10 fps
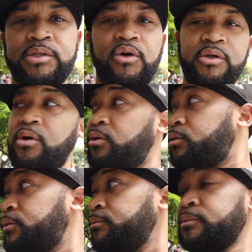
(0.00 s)
So, you know,
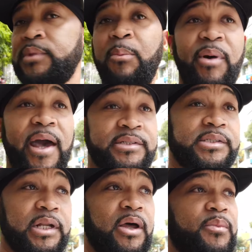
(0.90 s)
I pass
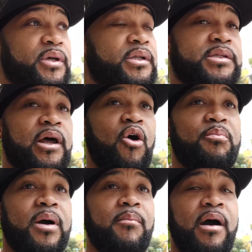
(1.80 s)
as Colombian until I
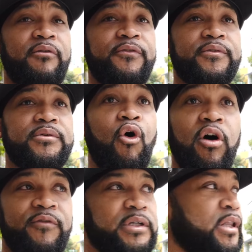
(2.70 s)
open my mouth,
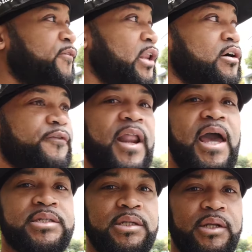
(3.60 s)
or if I, if I look
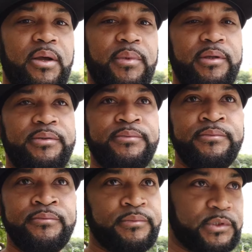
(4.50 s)
flashy, you know what I mean?
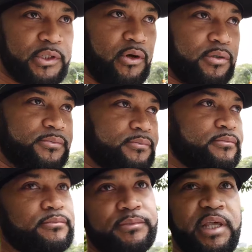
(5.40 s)
So,
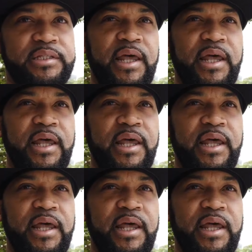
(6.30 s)
there's